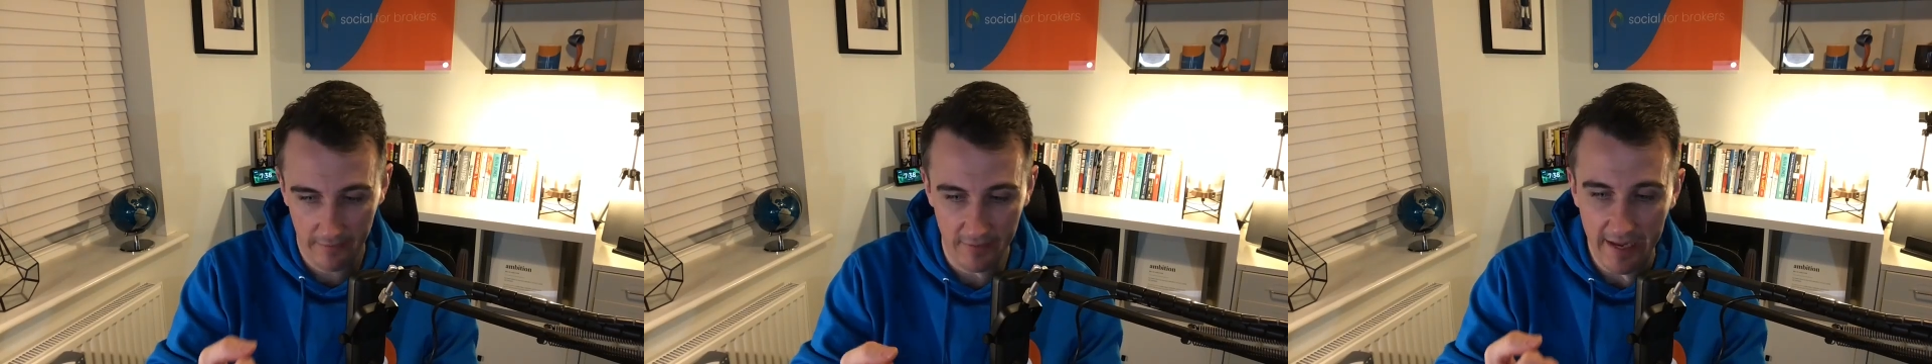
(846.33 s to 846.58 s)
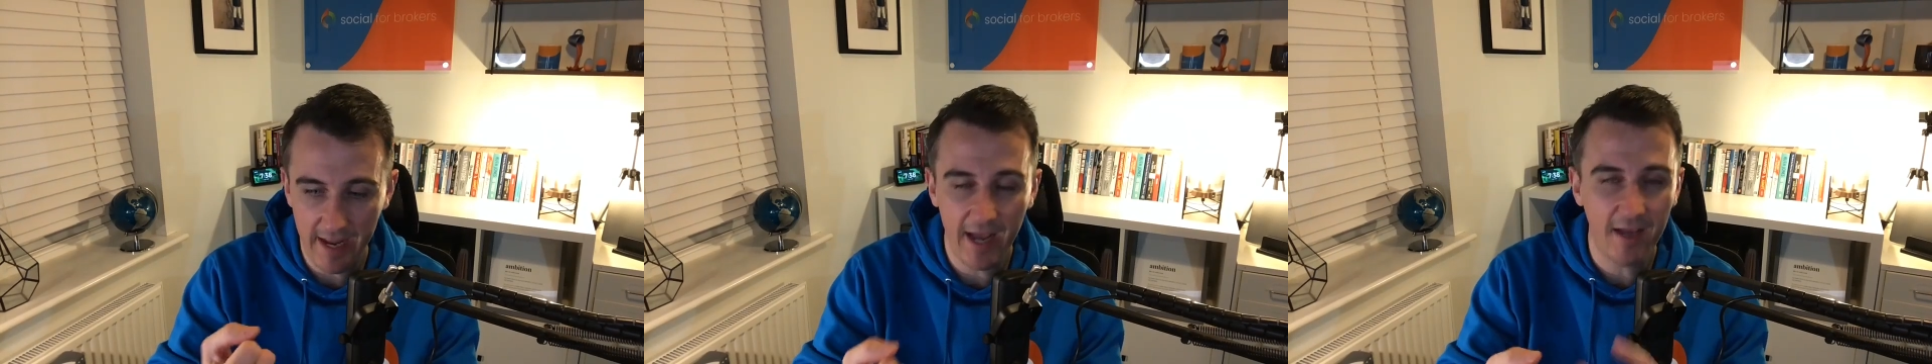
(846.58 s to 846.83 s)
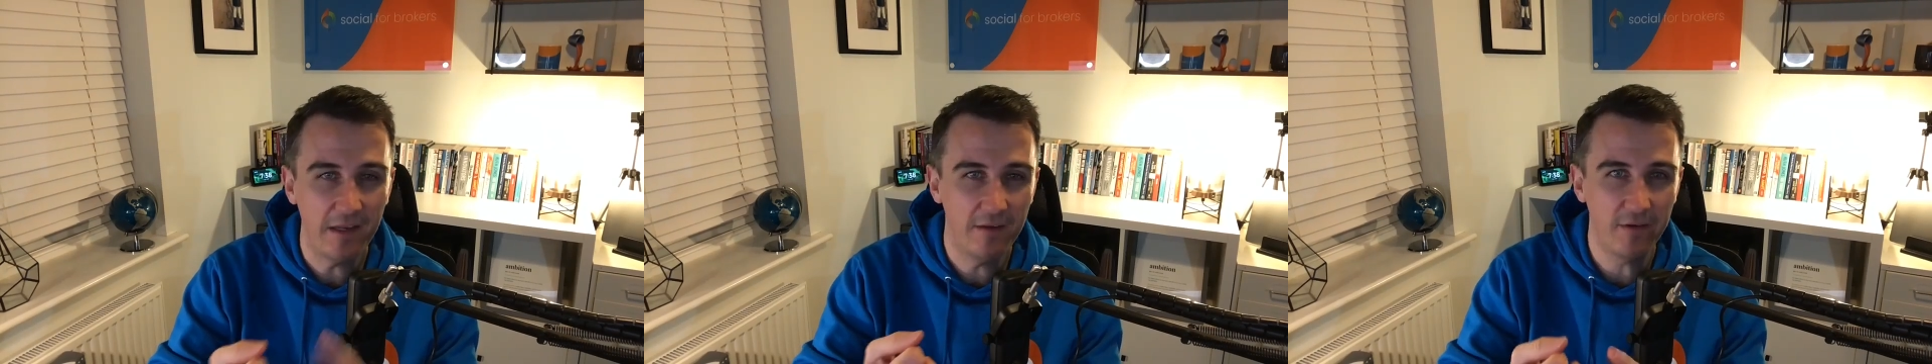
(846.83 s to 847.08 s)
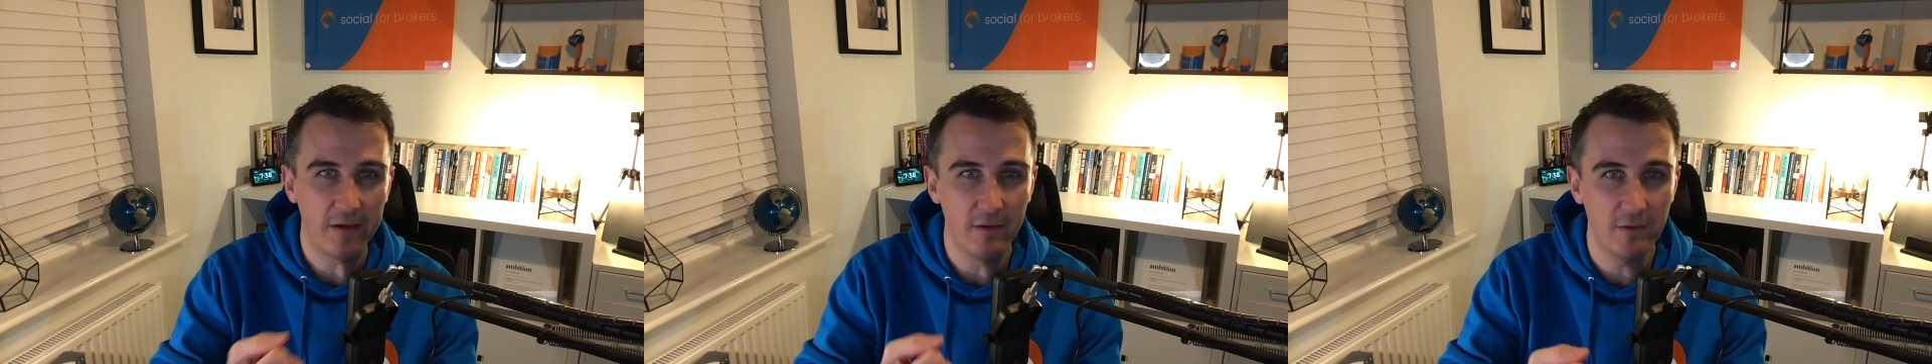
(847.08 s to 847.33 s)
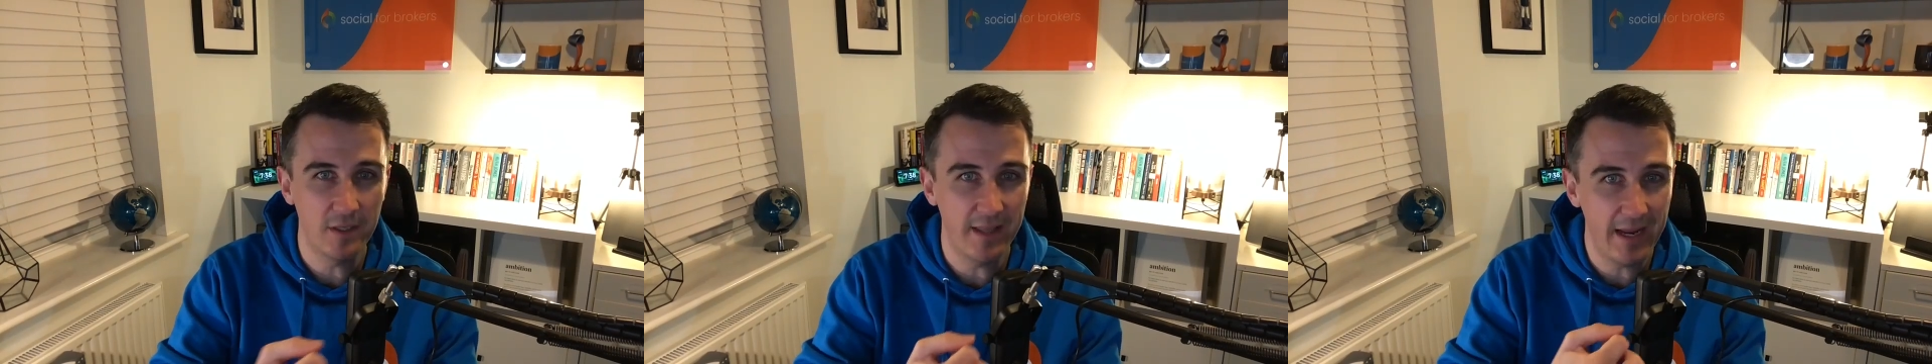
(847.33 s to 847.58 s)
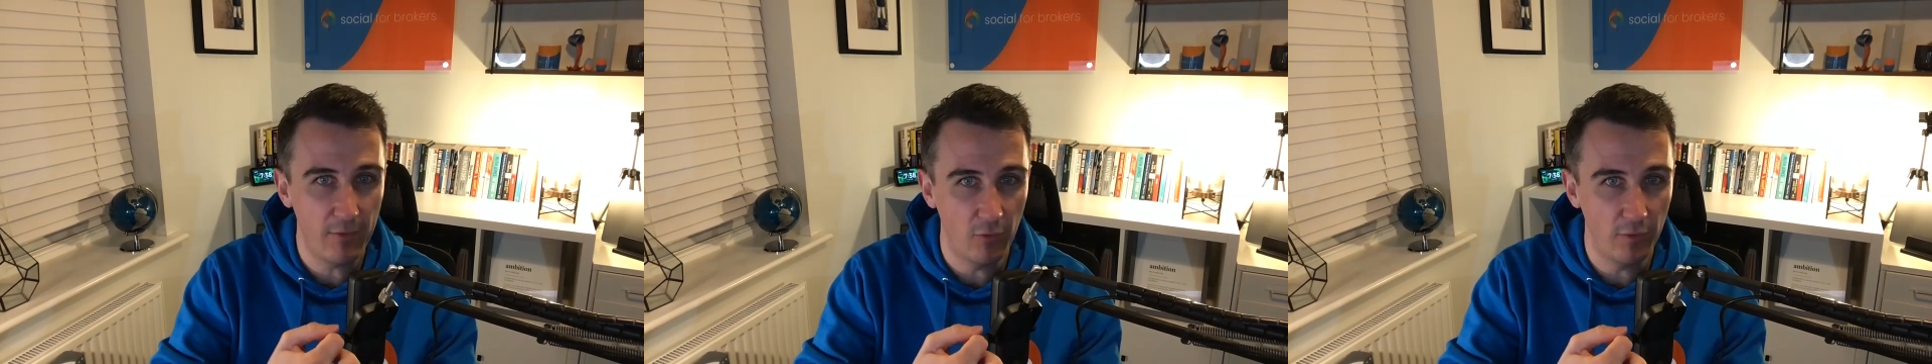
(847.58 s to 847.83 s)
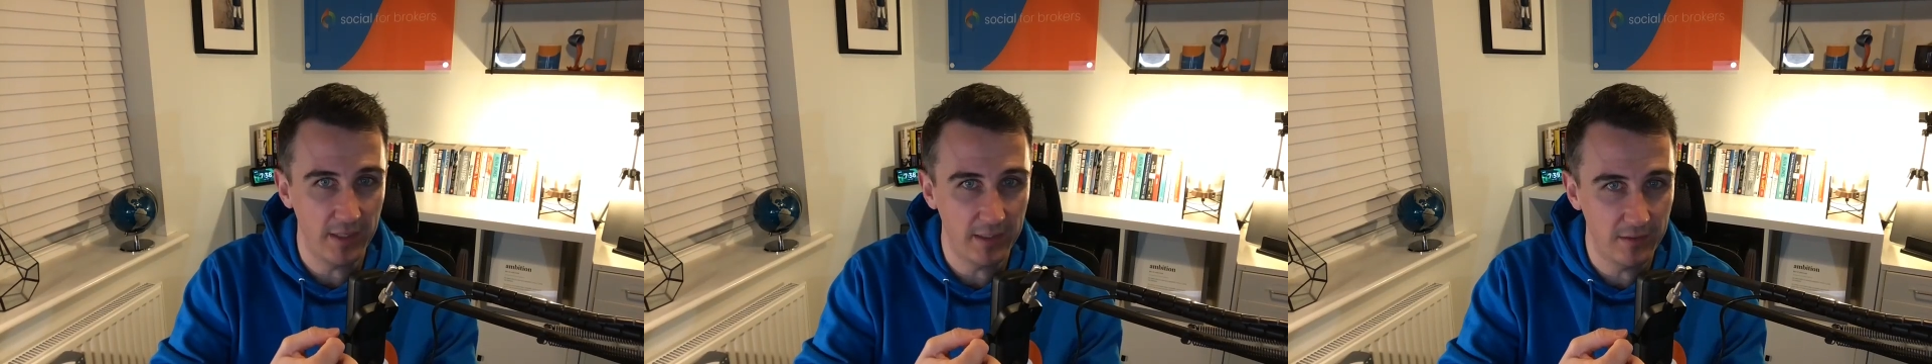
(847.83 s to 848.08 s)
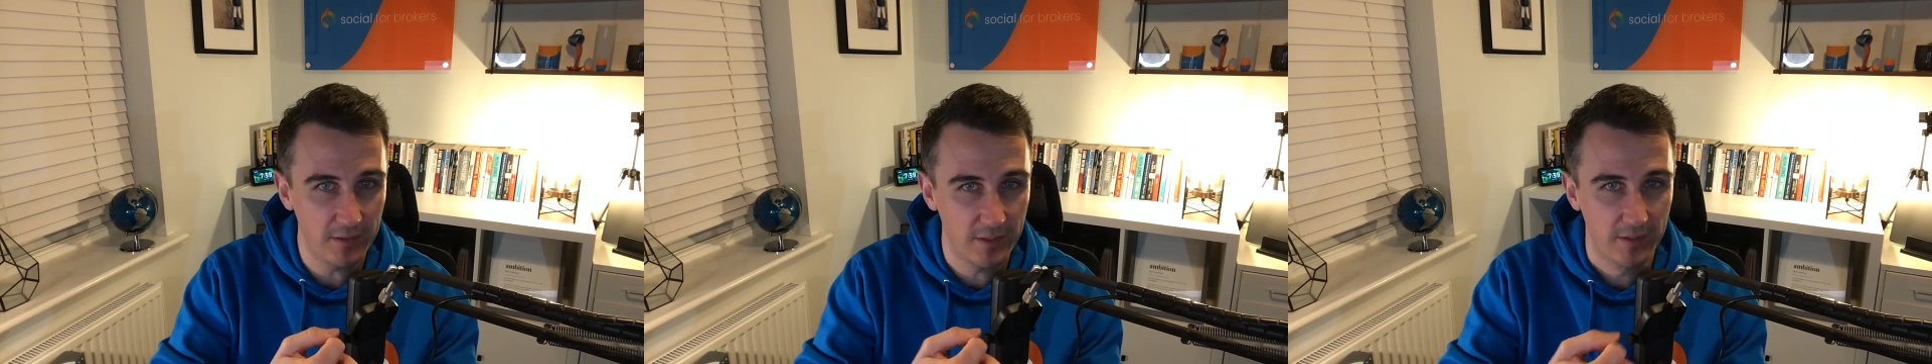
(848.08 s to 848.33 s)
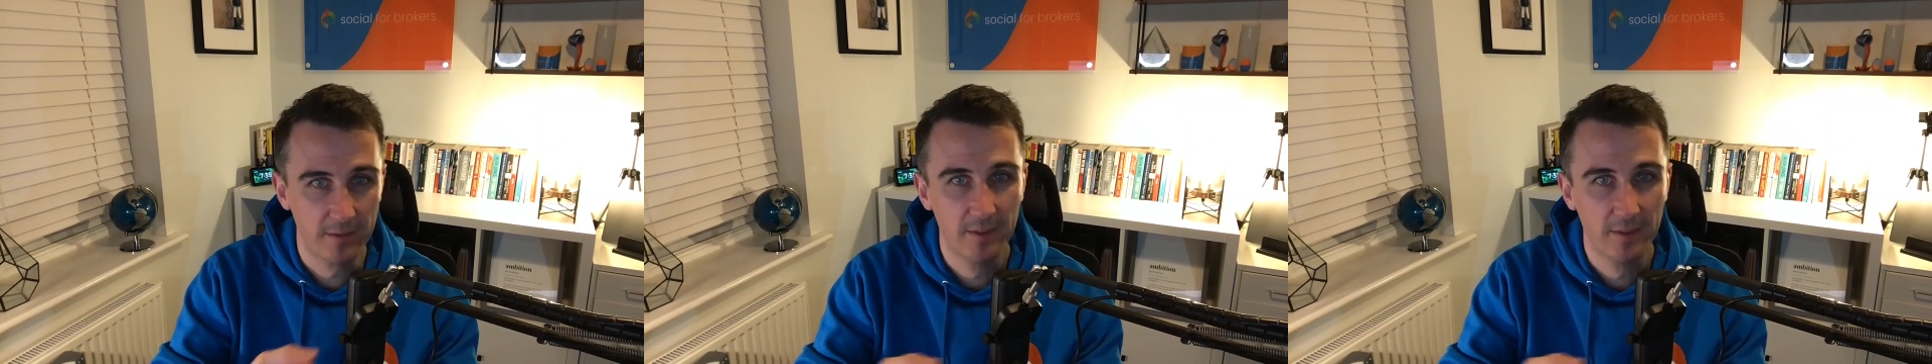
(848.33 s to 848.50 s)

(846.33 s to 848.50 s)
They're adding value to their audience.